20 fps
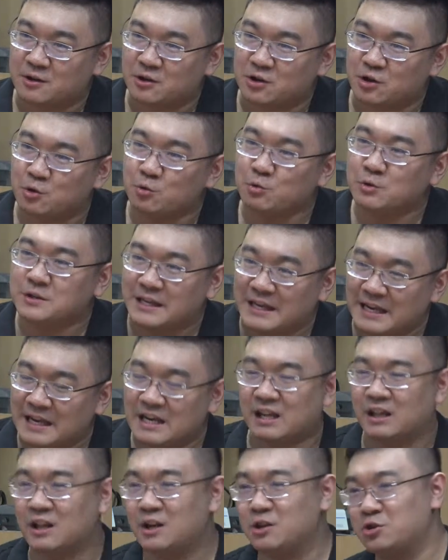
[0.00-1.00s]
use
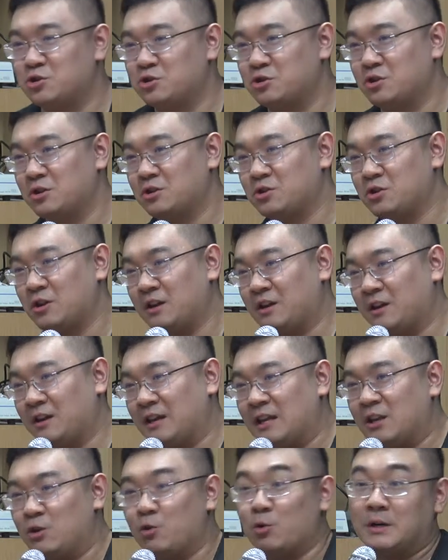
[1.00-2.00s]
English
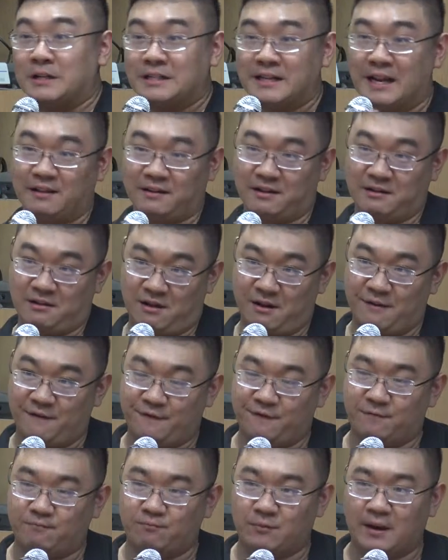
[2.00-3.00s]
in your daily
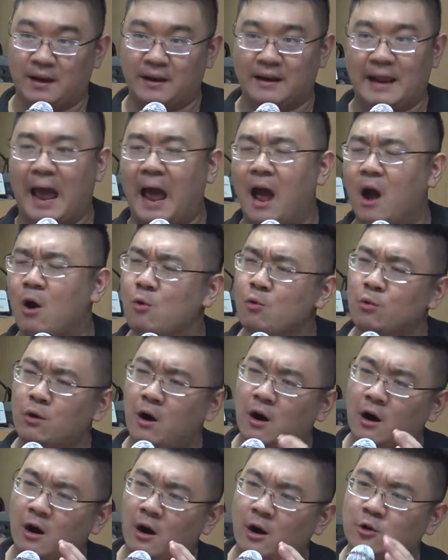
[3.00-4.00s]
life? And
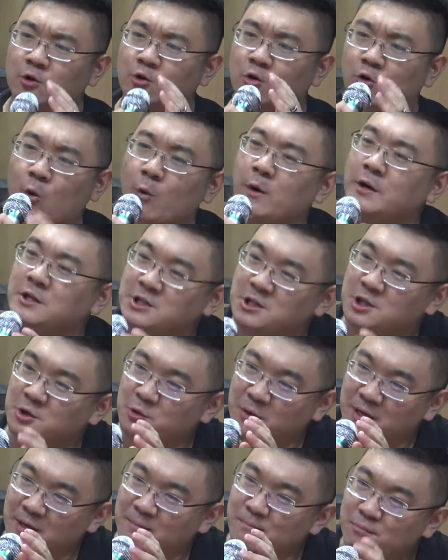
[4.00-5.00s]
how are you going
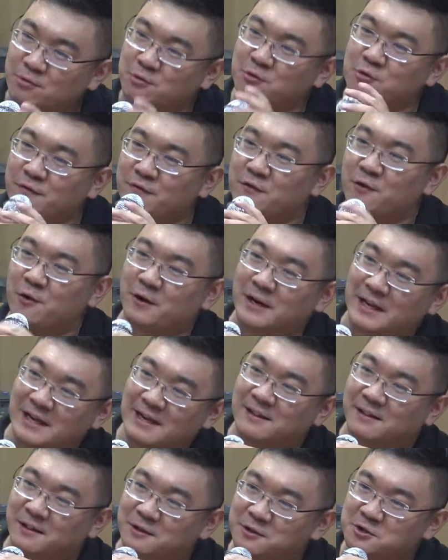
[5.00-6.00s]
to improve your
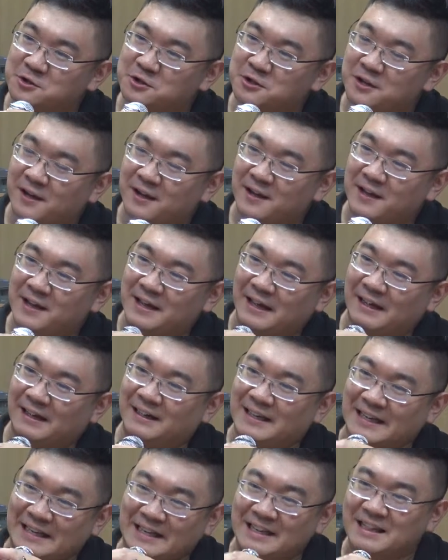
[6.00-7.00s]
English
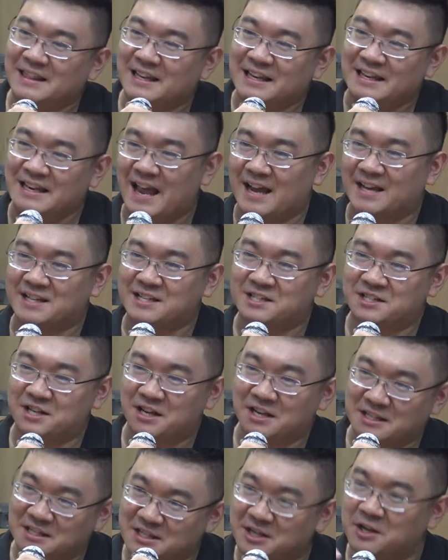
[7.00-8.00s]
in the next
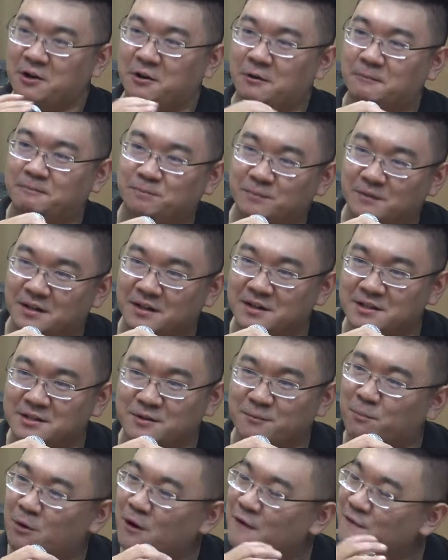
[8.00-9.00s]
year? It's
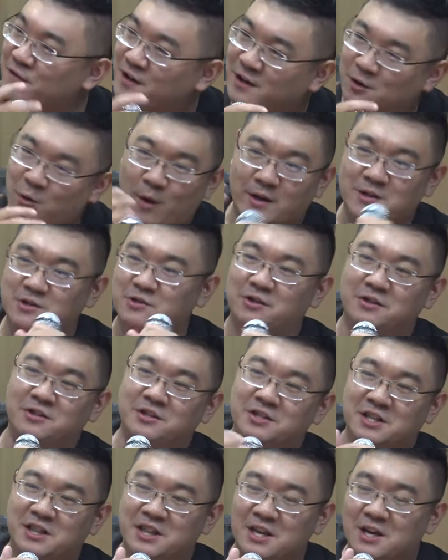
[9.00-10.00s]
a perfect question
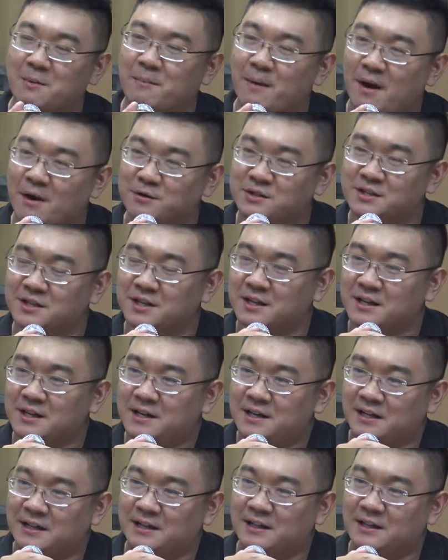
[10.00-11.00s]
to think about
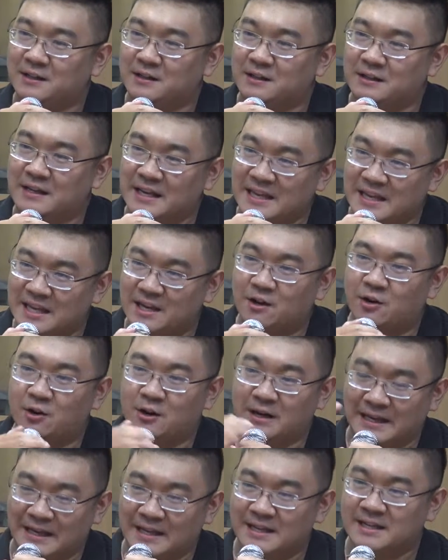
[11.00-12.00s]

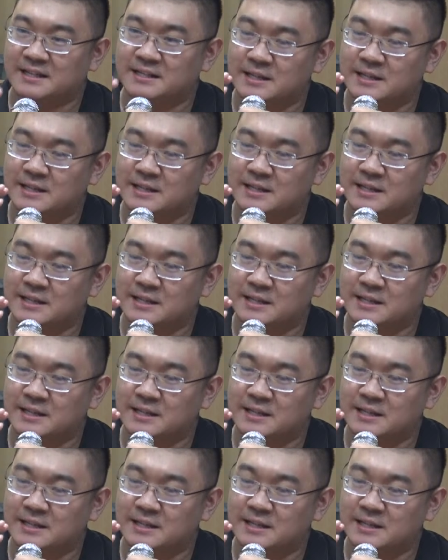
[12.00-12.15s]
here in